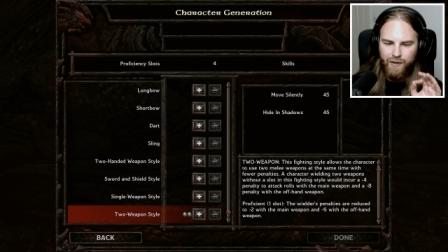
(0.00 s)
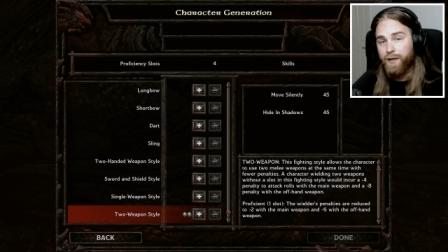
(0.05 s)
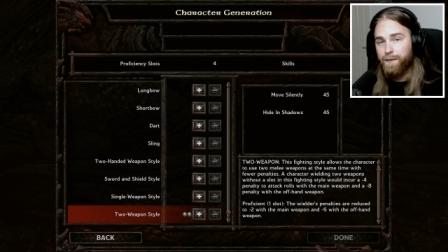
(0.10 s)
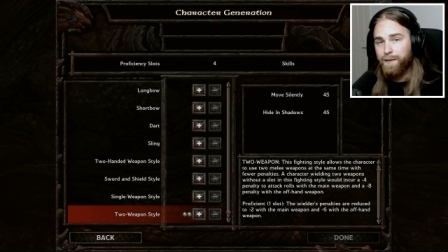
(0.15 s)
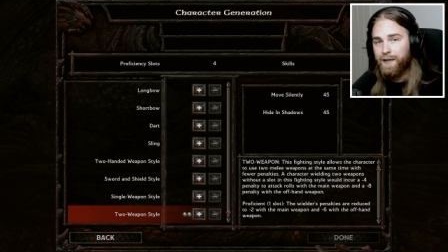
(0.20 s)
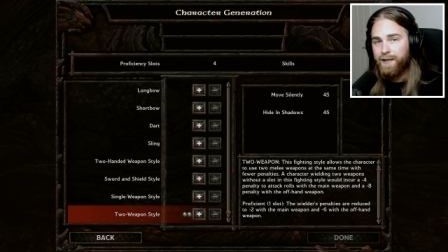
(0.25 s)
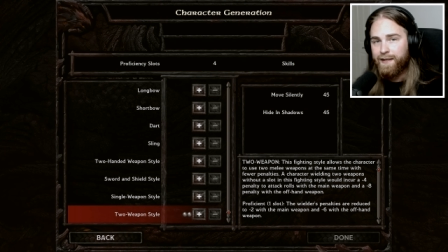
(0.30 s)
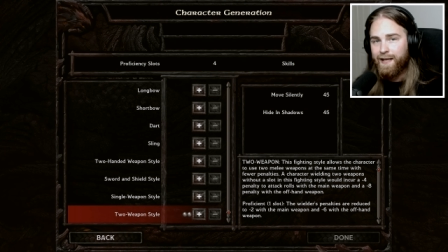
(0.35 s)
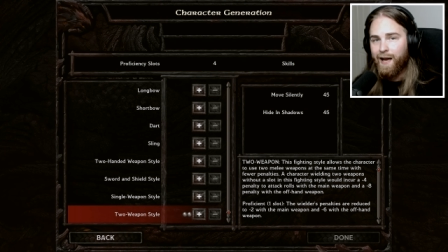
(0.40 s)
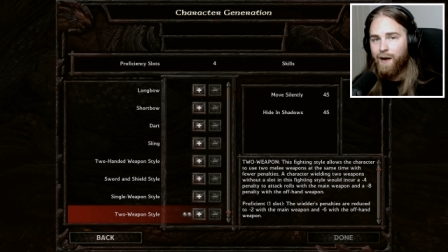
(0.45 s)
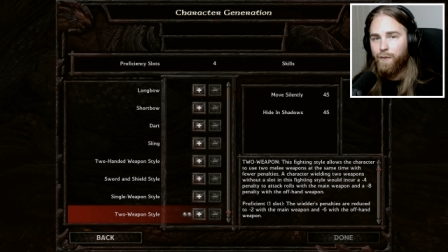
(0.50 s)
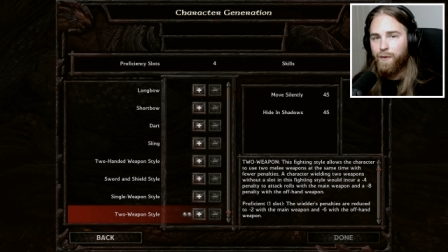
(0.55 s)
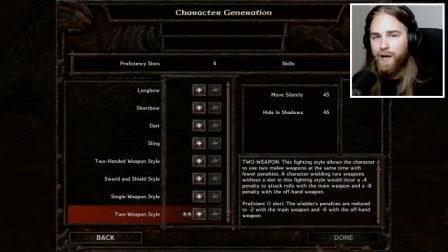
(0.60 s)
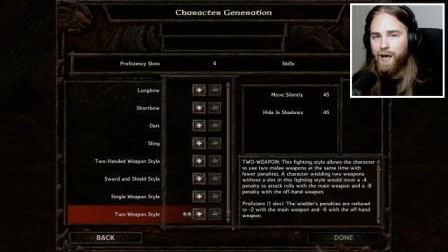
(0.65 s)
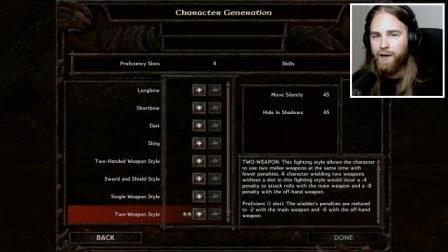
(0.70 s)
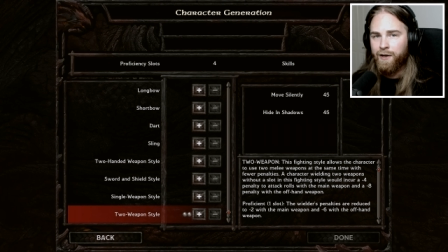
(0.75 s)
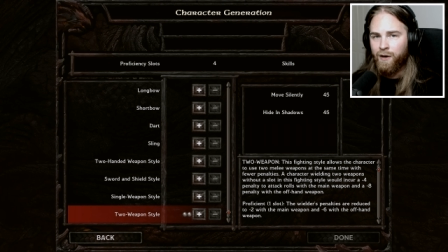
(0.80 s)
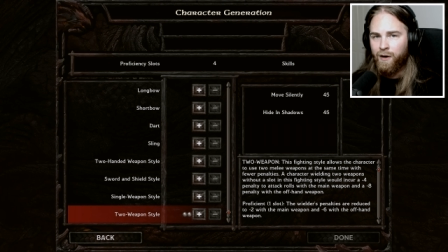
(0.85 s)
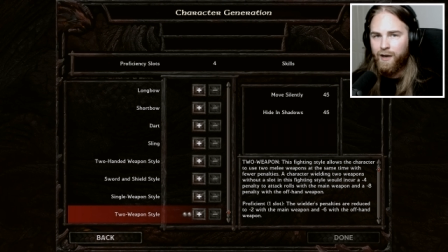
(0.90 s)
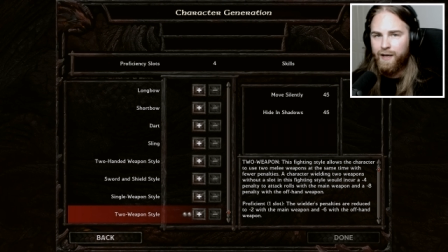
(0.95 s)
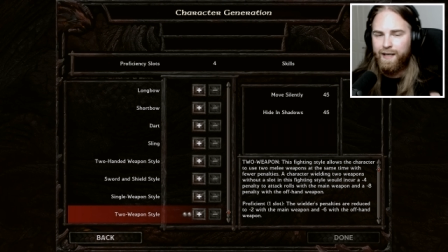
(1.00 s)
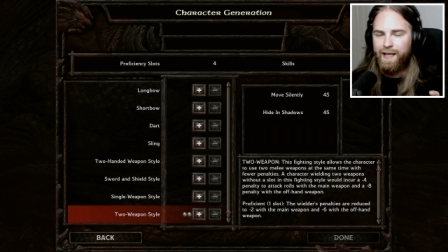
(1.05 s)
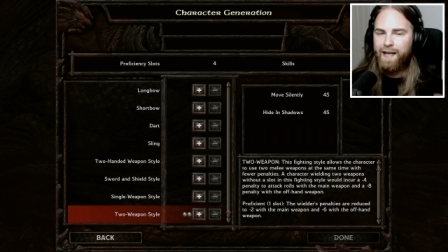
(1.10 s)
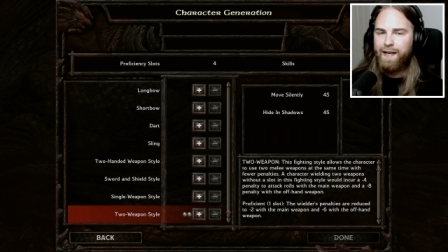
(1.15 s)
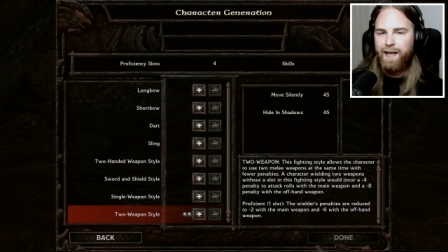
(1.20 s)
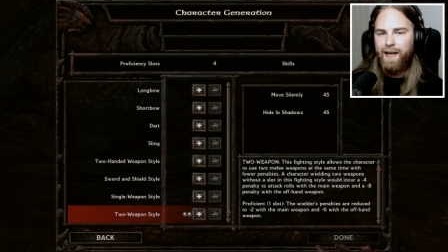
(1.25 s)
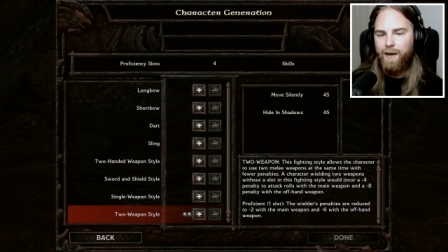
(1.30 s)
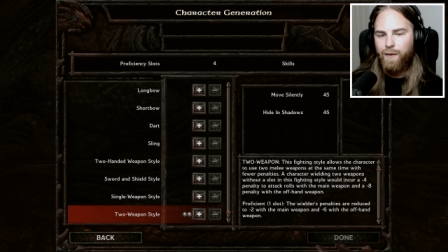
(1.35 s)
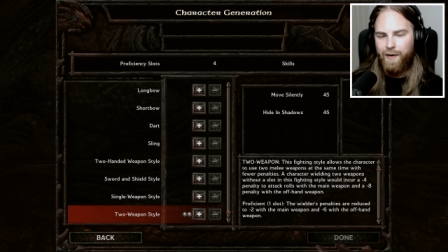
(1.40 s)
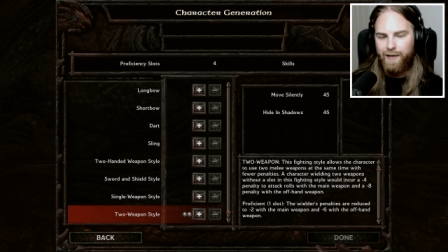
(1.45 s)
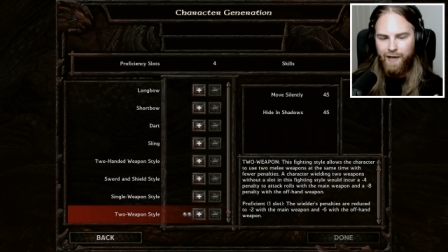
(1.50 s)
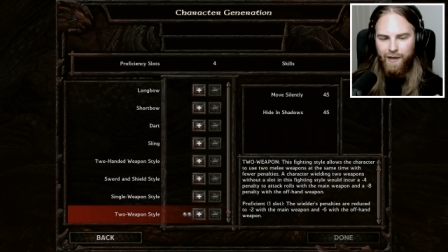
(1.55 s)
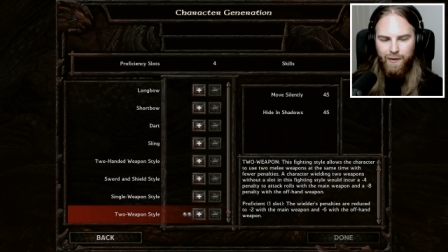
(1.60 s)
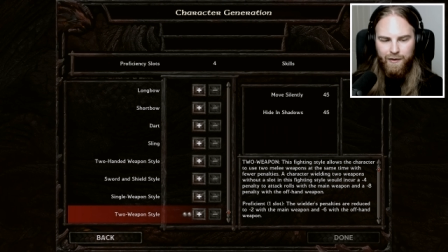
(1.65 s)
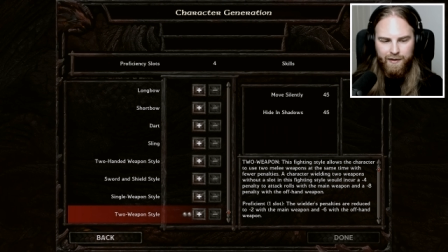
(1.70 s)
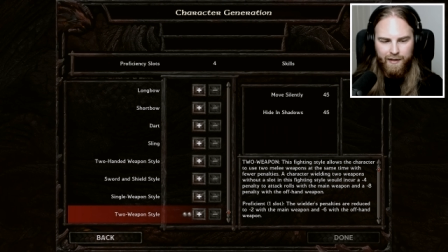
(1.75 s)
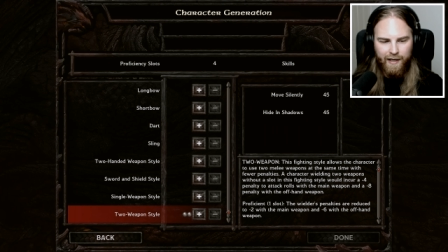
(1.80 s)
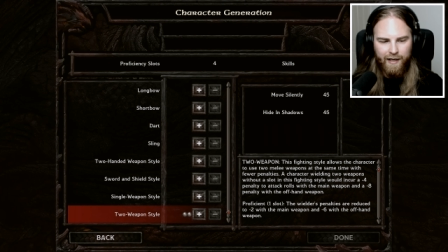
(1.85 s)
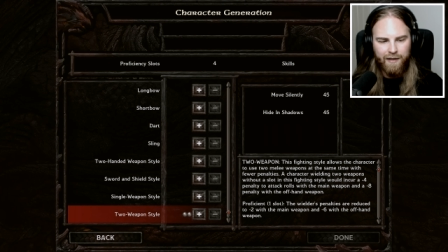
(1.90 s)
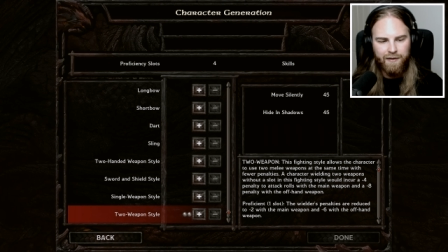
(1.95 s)
which means that we are not an idiot when
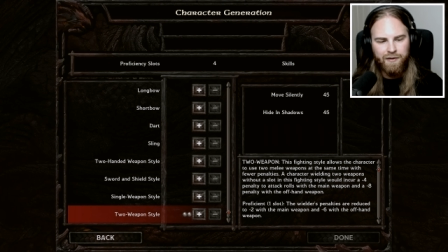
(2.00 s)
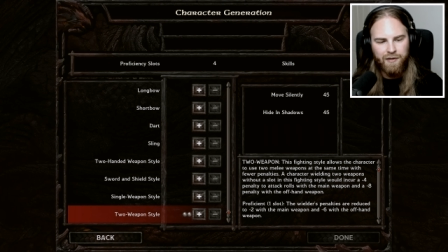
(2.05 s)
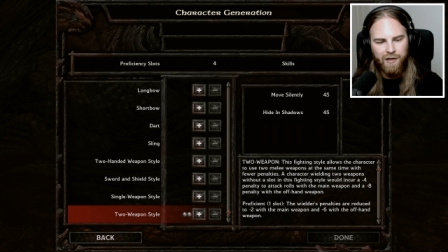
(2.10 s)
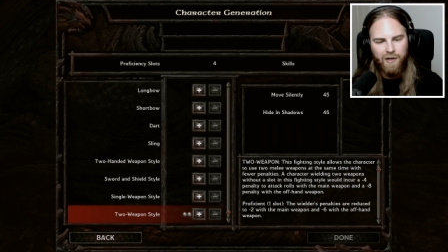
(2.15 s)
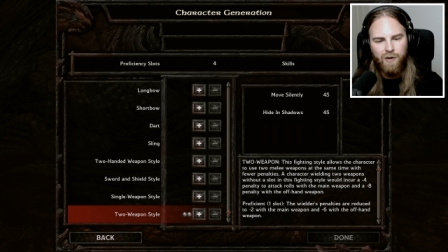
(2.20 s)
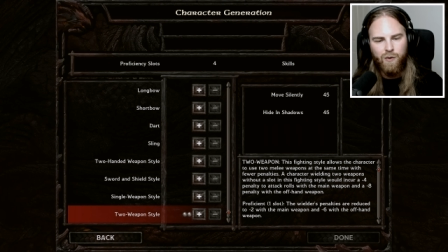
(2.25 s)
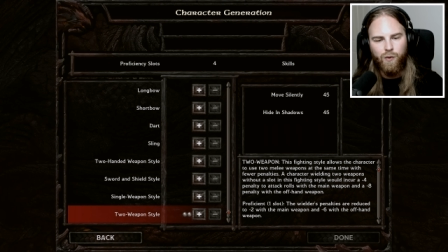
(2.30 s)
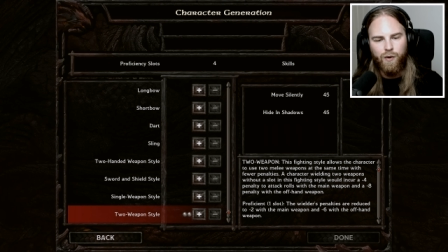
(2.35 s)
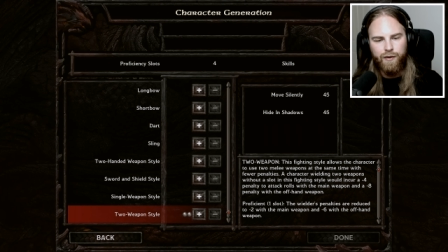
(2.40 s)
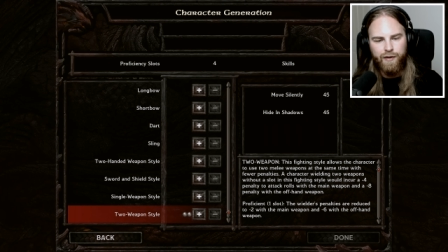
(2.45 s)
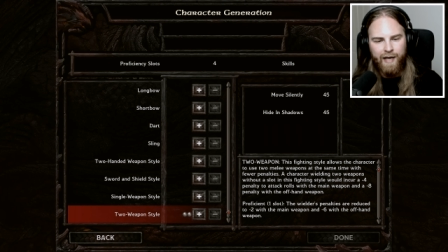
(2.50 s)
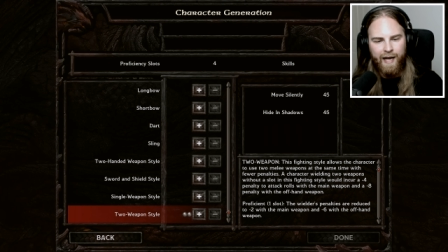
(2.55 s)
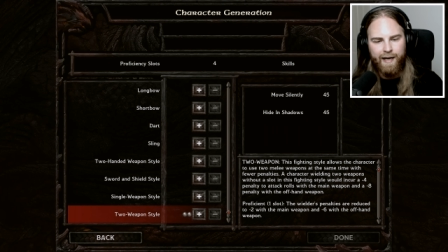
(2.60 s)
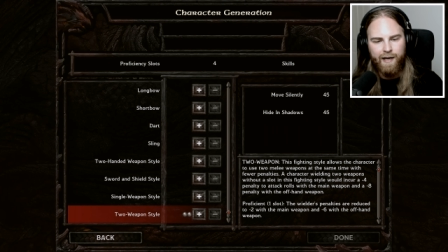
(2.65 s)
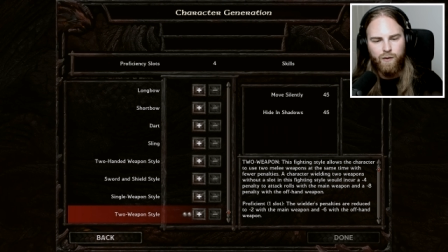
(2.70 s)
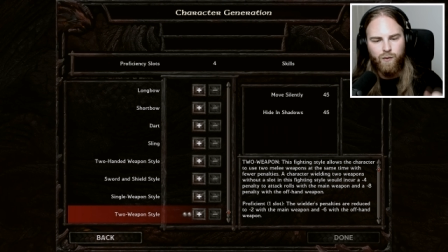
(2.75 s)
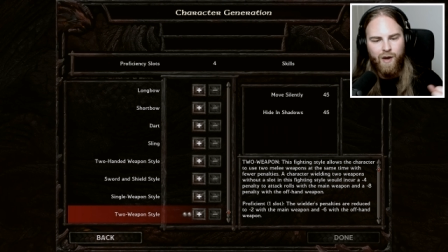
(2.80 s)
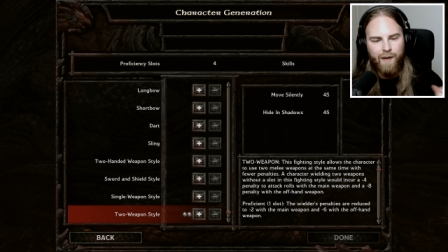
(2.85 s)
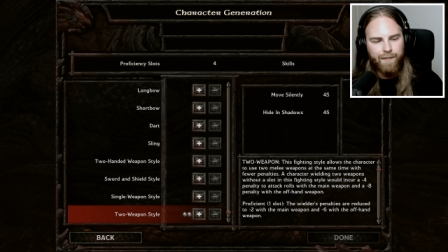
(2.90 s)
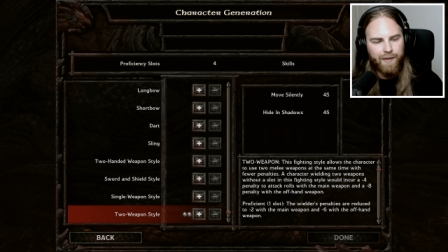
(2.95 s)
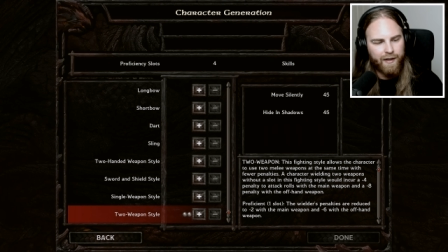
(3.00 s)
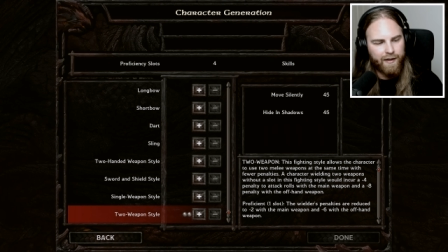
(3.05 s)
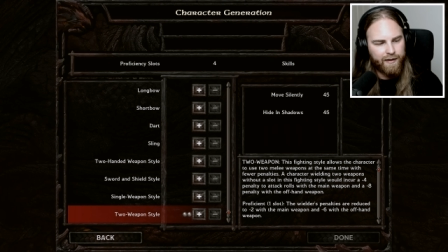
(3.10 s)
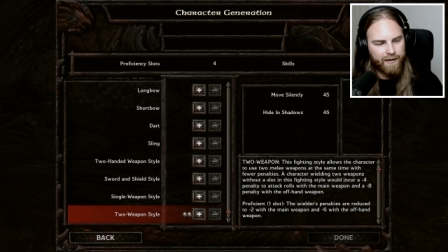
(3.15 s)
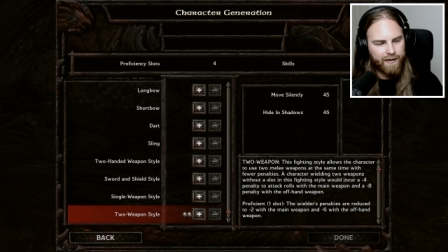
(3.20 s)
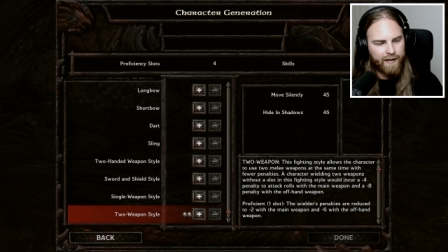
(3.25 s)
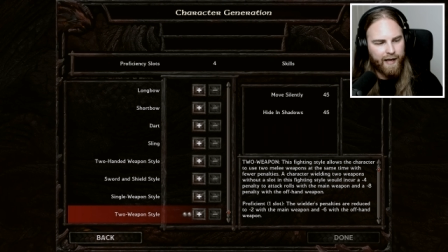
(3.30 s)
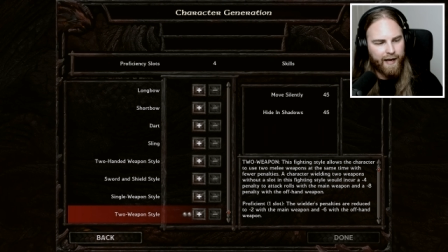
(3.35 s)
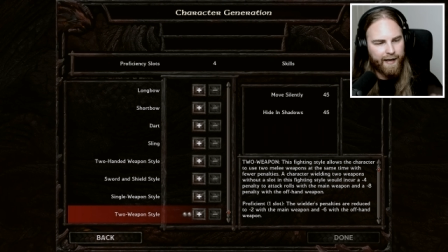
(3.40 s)
using two one-handed weapons,